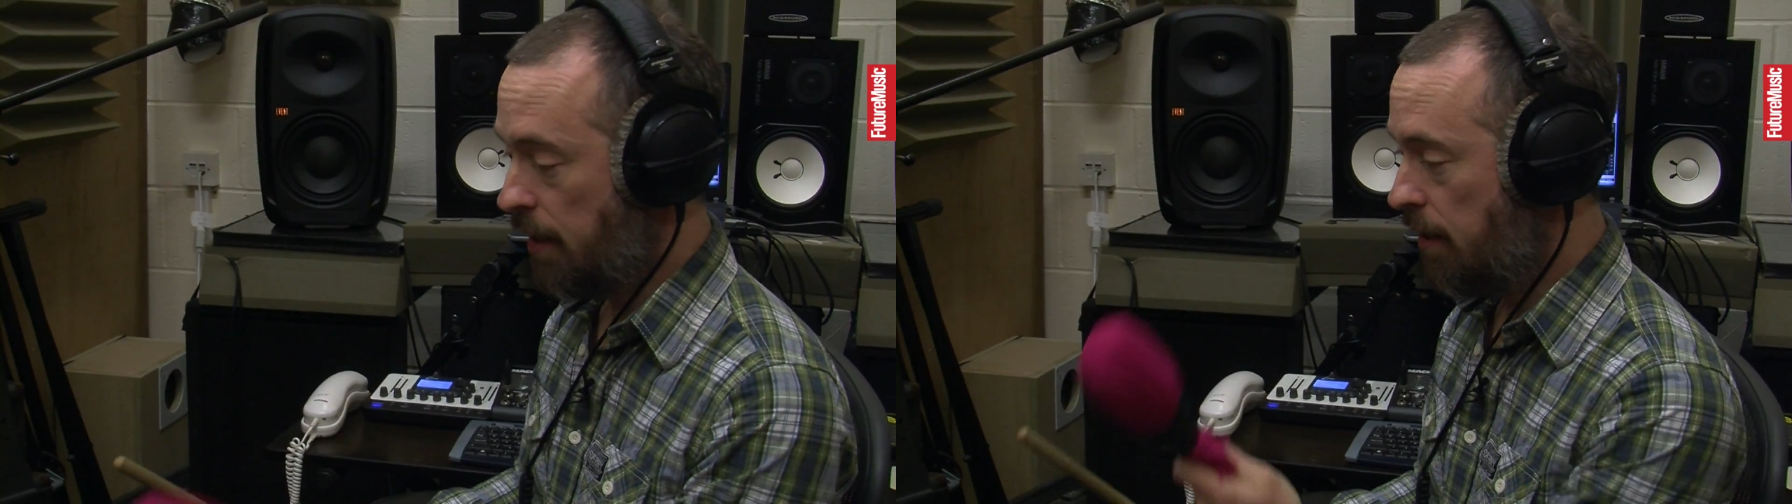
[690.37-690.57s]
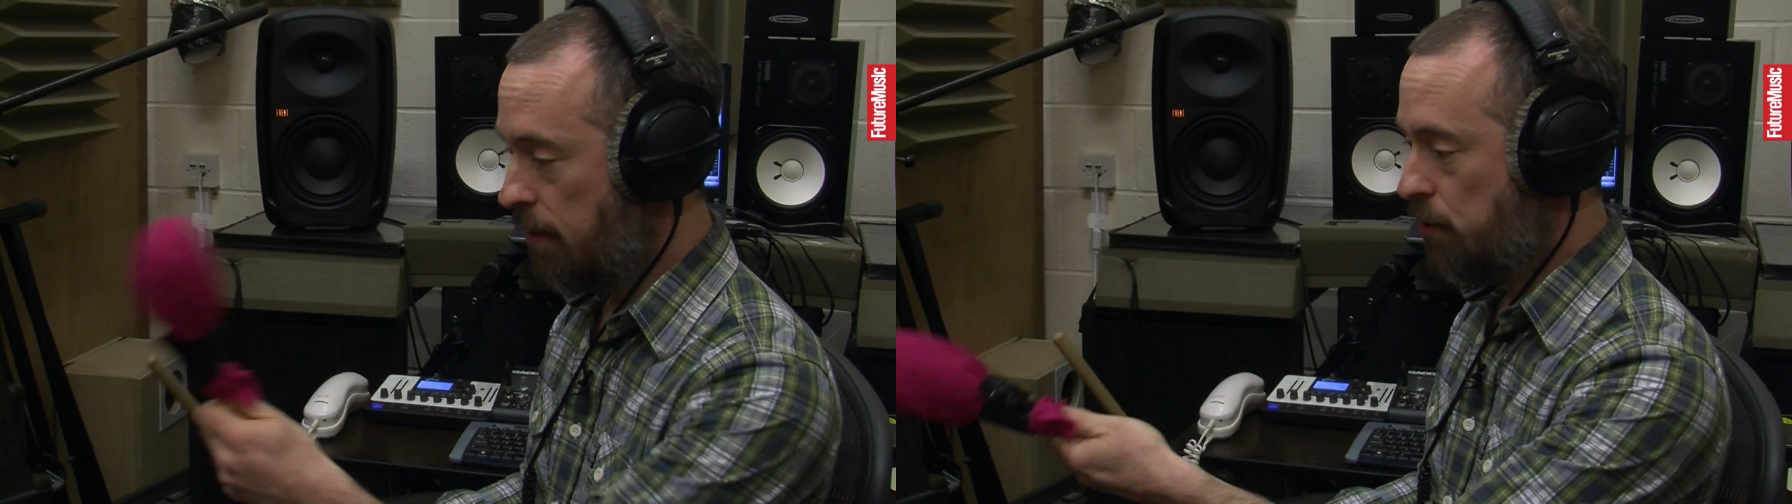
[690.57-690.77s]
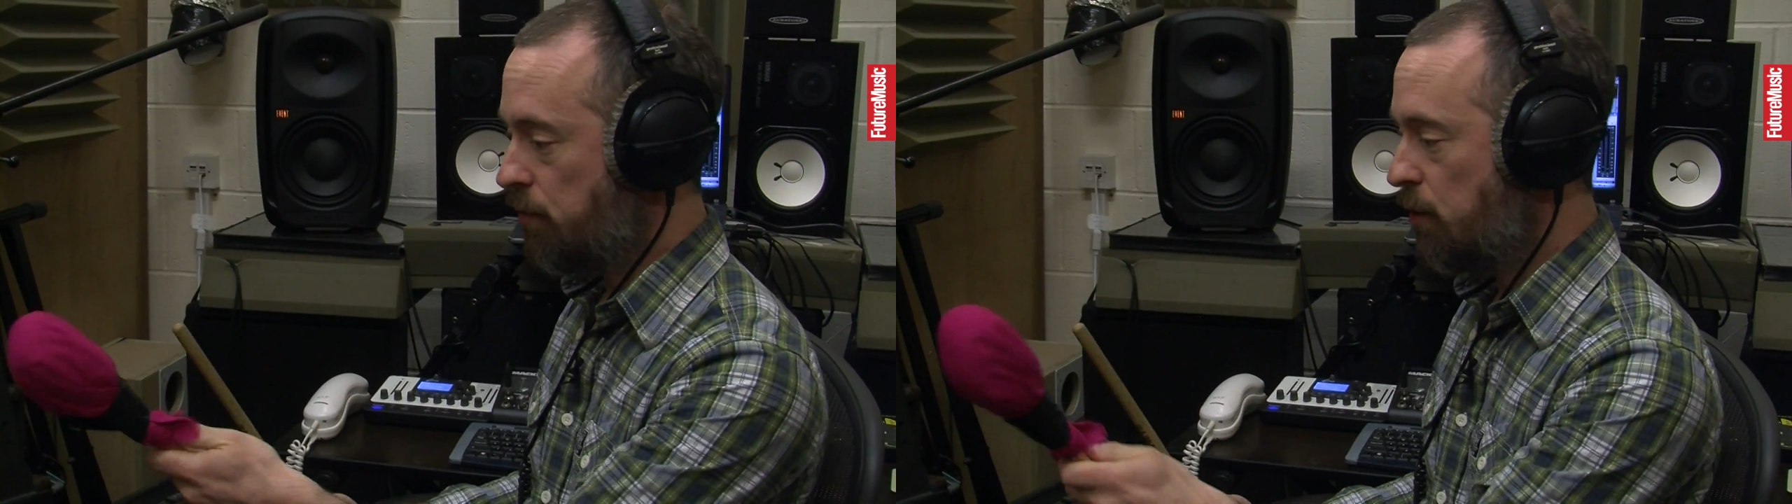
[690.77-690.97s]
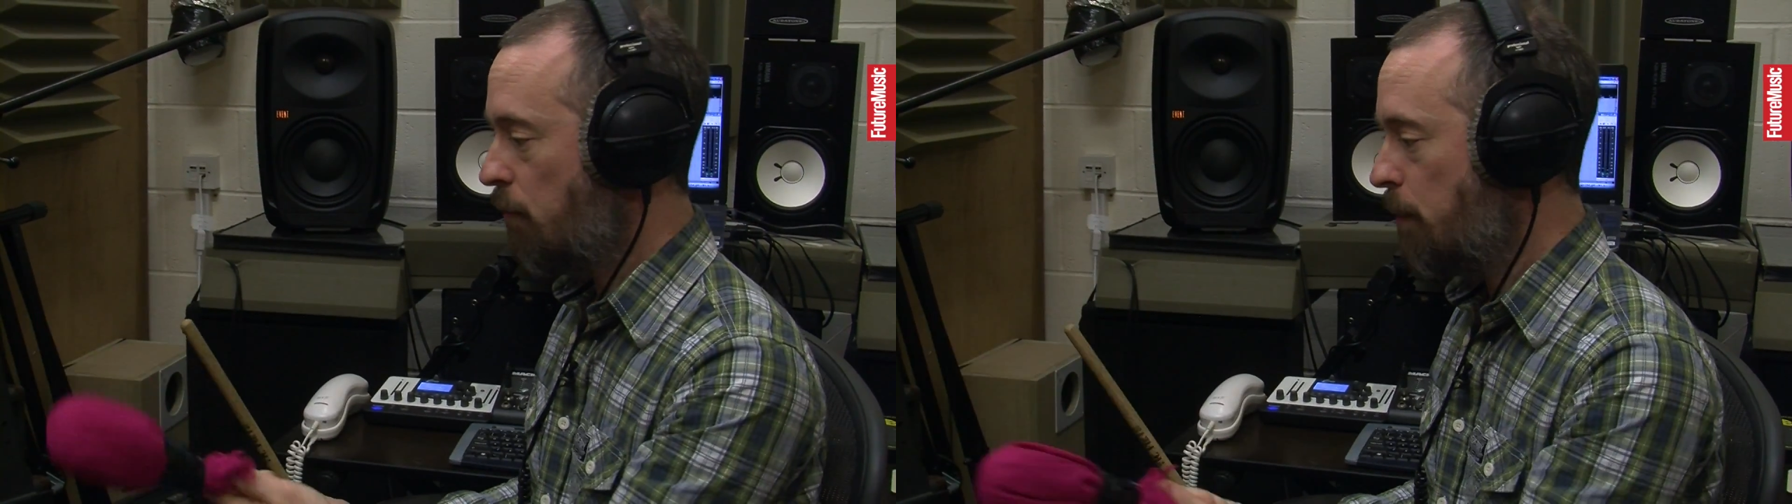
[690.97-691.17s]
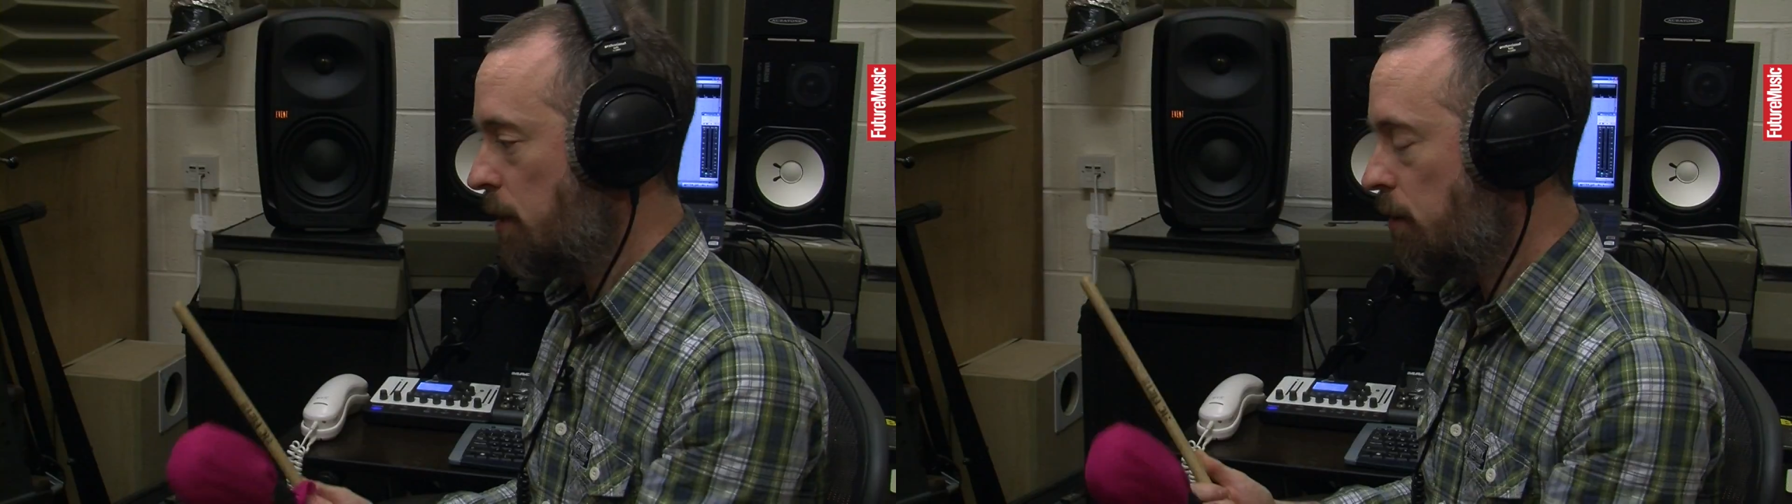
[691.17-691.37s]
then a sort of
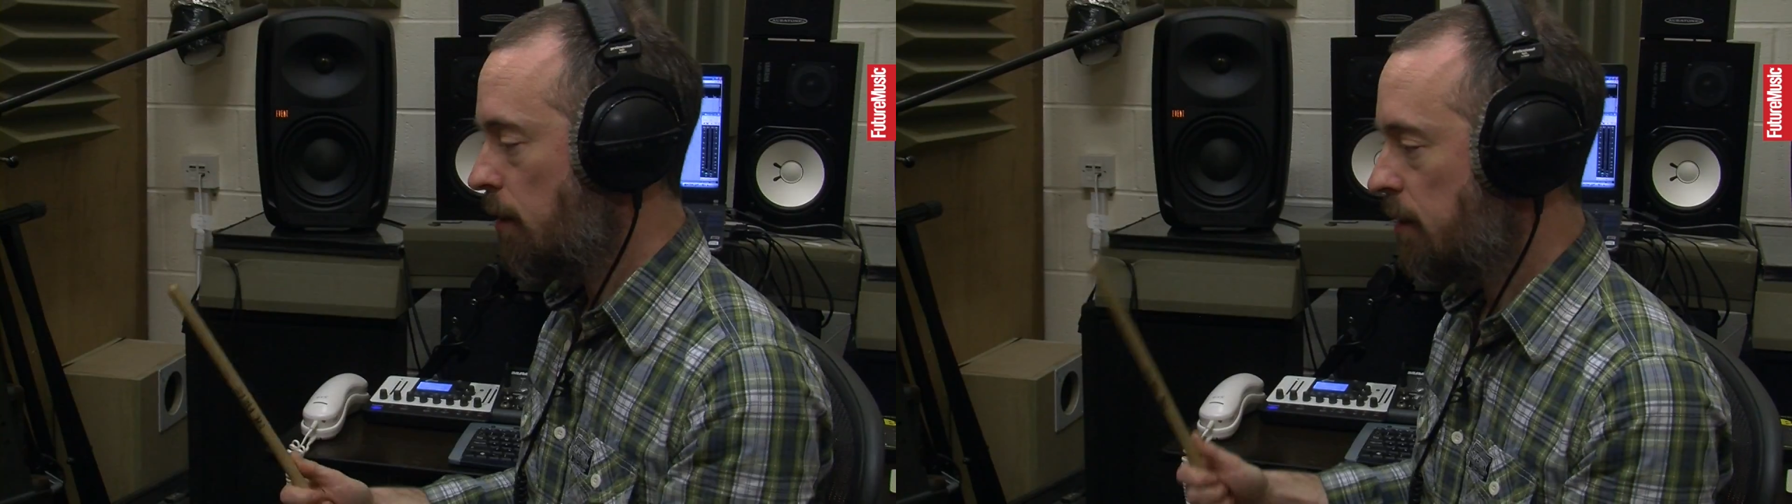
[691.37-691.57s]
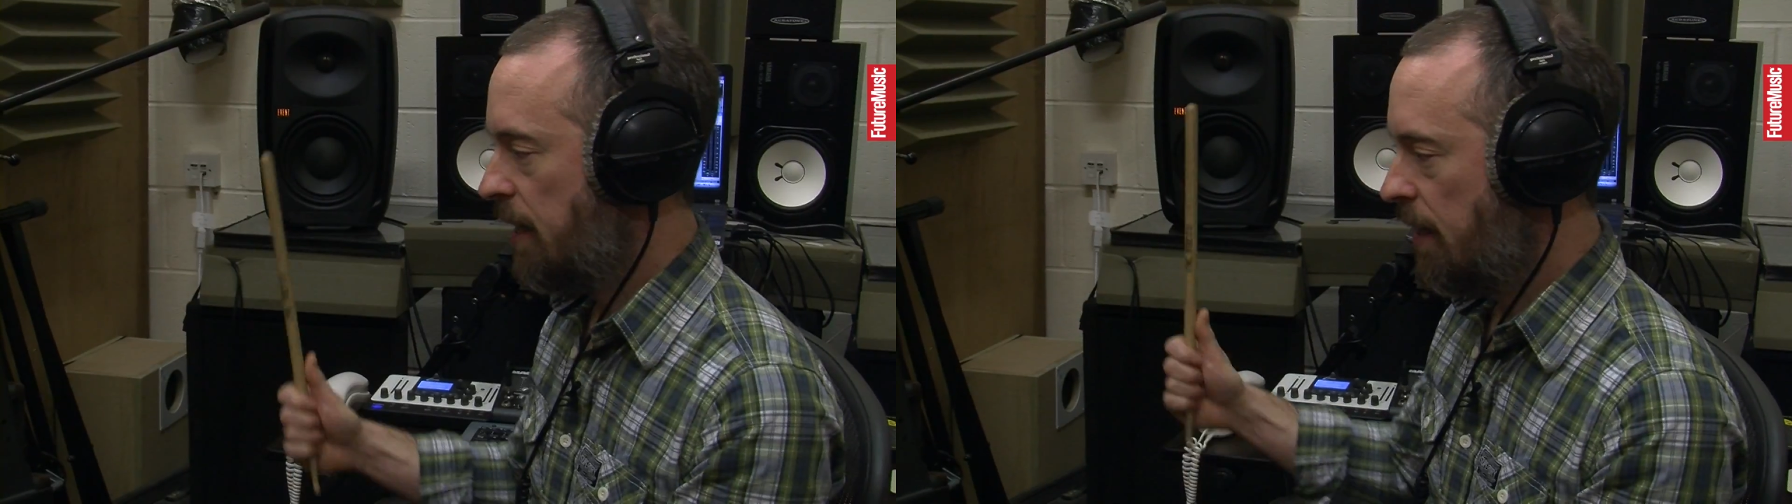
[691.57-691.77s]
soft beta to